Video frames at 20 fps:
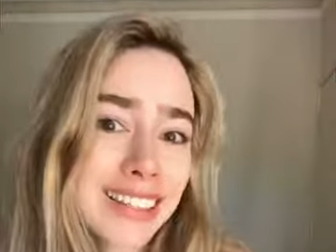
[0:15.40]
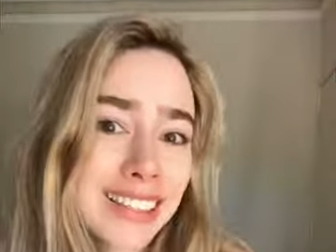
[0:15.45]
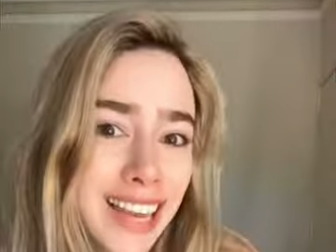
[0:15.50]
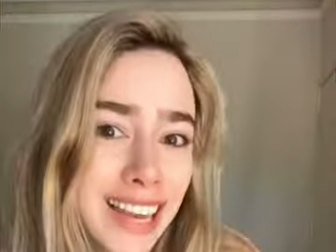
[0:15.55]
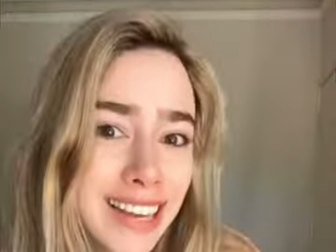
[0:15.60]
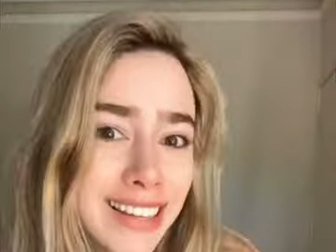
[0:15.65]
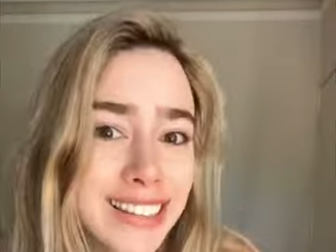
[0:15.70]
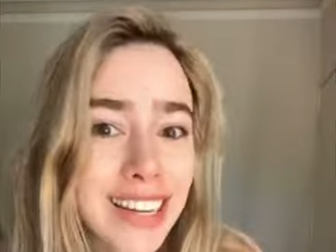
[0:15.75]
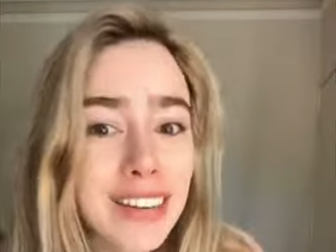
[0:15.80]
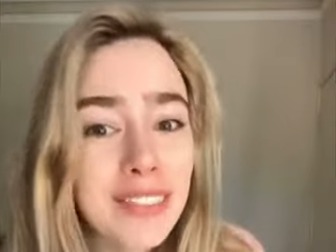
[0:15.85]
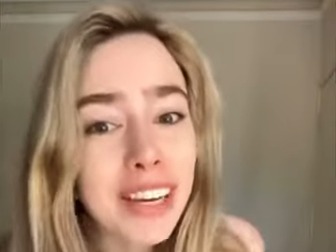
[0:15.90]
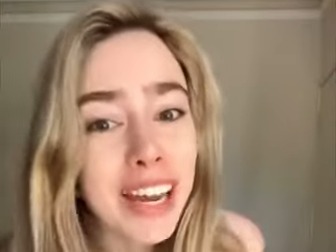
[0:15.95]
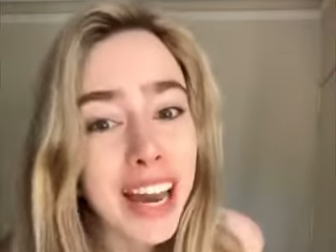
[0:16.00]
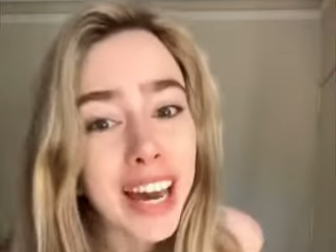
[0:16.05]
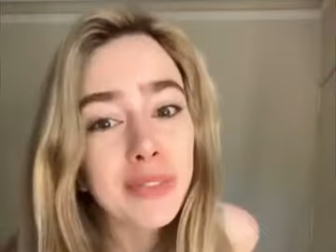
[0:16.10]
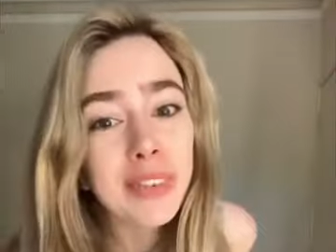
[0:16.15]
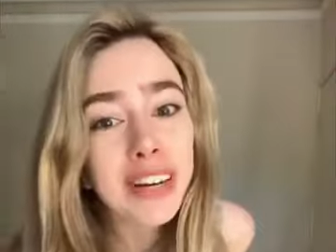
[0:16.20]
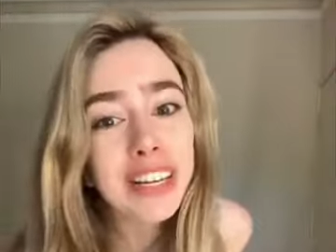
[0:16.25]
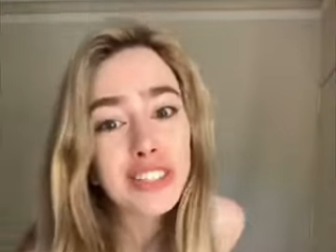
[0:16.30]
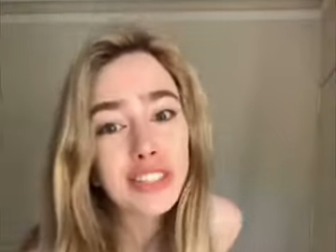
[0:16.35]
Next, I'm gonna
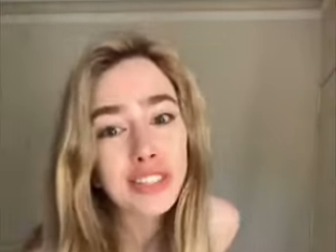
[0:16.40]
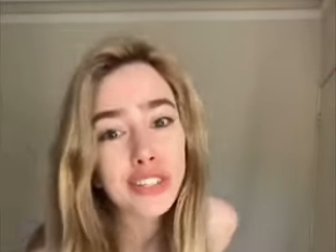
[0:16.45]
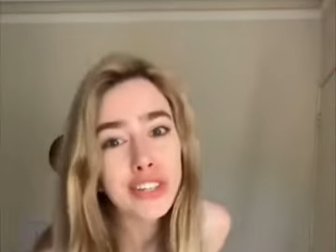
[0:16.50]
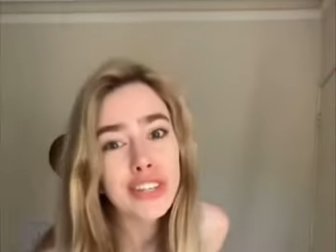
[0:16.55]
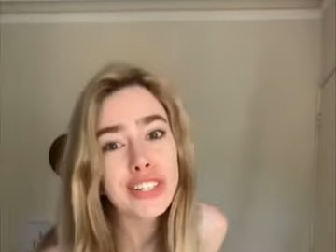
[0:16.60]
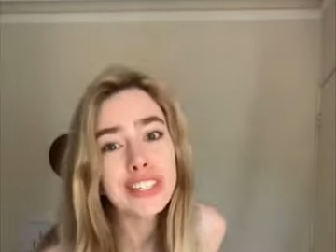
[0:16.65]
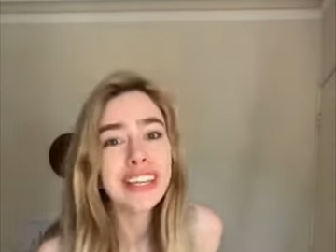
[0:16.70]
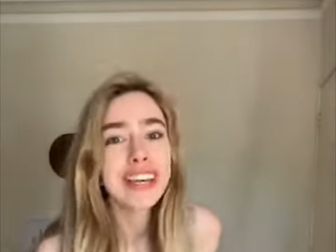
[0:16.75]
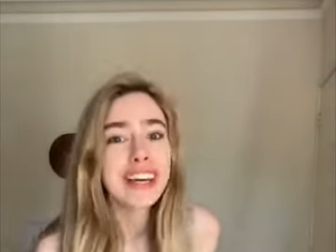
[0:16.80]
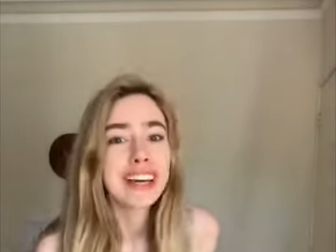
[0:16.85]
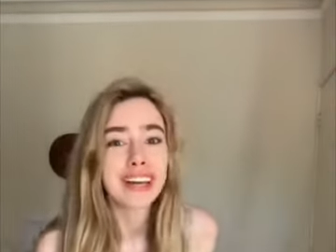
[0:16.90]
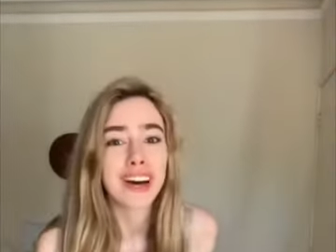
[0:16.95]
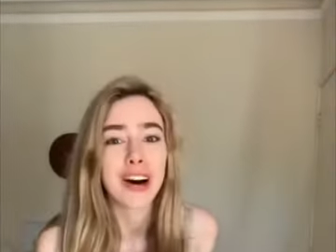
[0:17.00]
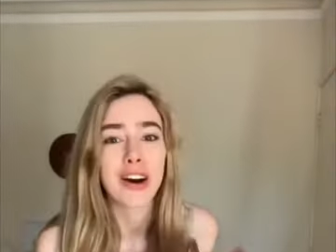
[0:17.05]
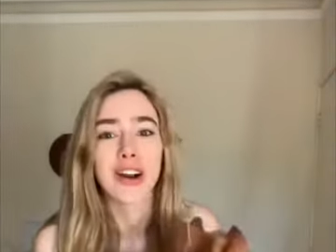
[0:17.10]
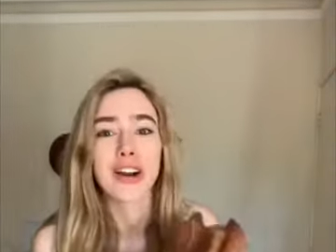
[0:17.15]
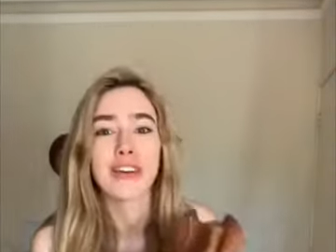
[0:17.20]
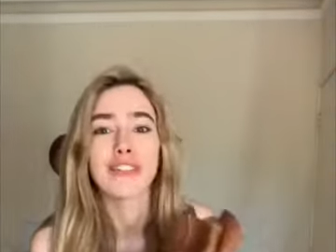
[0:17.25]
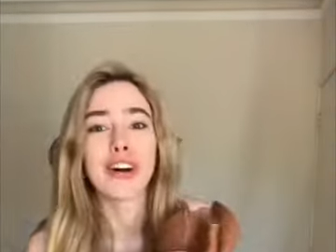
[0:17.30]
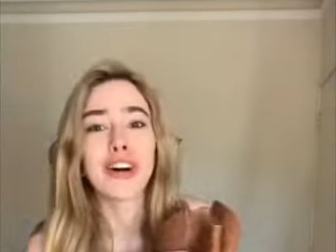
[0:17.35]
add my shoes.
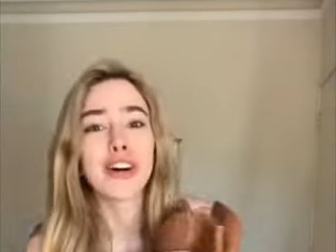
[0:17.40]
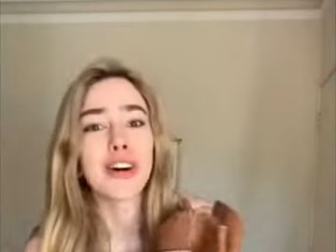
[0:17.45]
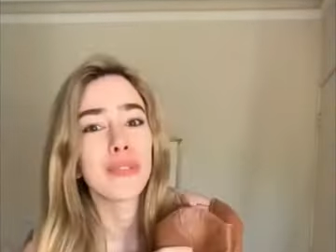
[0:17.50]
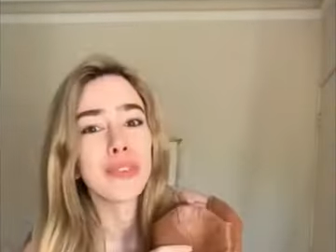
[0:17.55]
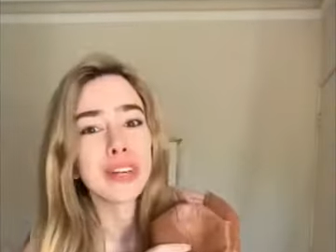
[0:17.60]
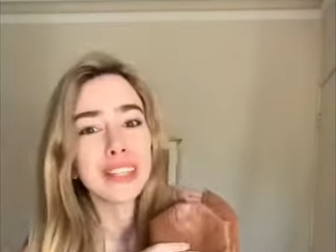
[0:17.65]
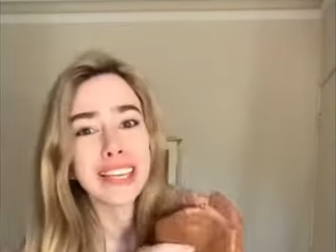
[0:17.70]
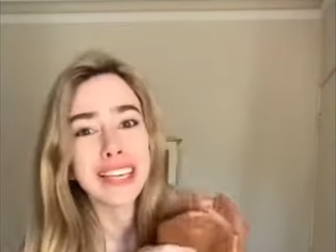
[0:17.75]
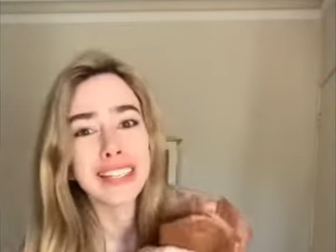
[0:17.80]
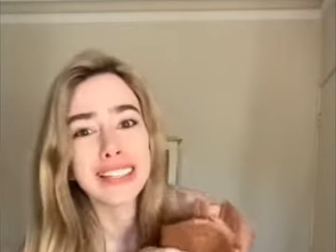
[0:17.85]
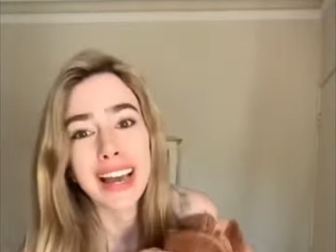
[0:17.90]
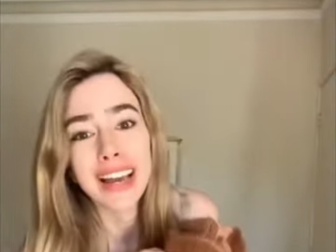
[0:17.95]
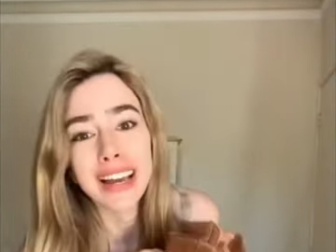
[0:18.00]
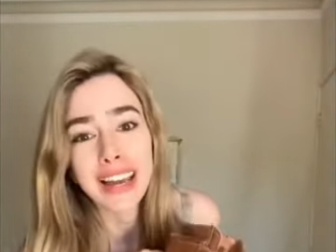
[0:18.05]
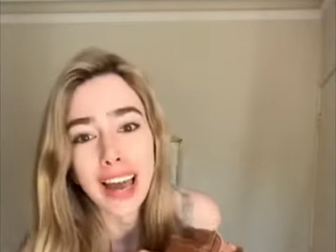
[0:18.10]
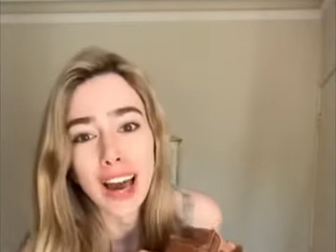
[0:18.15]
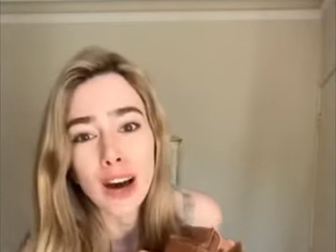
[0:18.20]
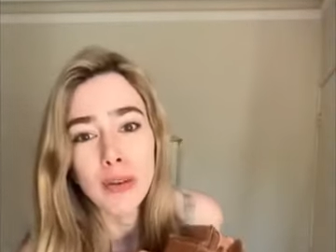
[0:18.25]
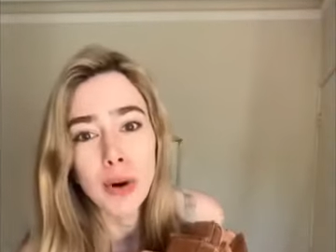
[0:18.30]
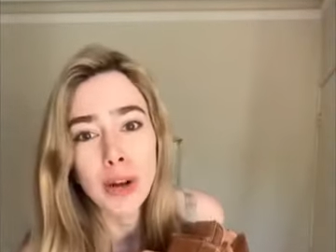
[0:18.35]
Can't go wrong with these
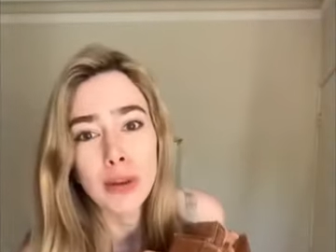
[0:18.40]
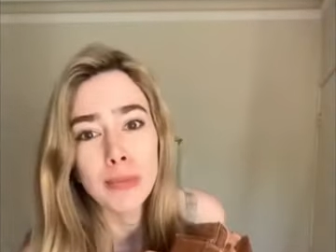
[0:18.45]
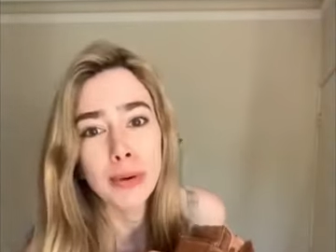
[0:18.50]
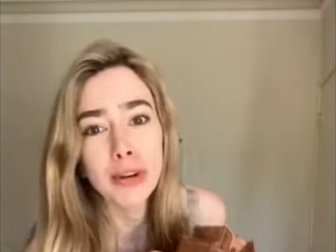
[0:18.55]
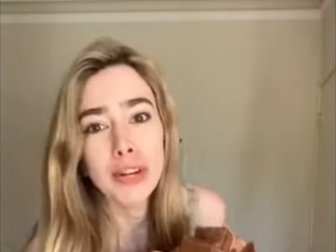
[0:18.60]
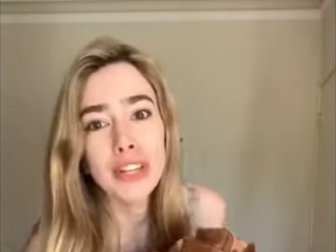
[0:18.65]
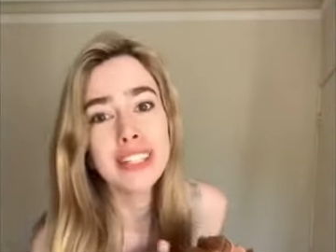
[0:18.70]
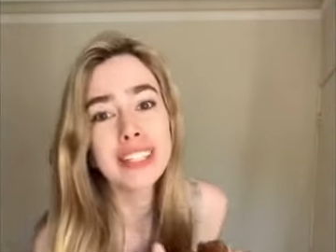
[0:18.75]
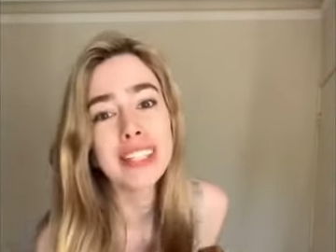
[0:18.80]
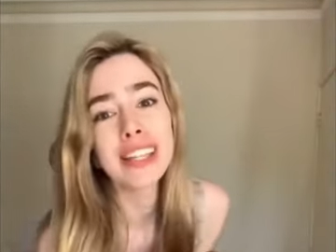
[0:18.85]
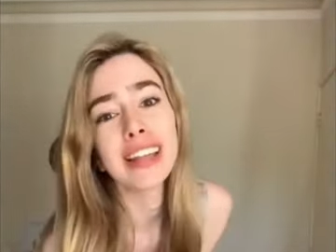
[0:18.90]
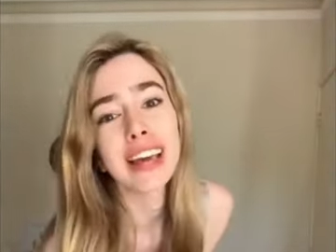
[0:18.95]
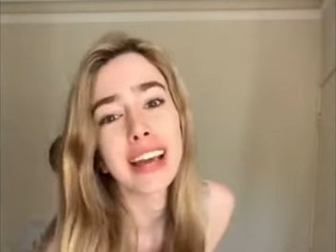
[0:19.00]
cowboy boots.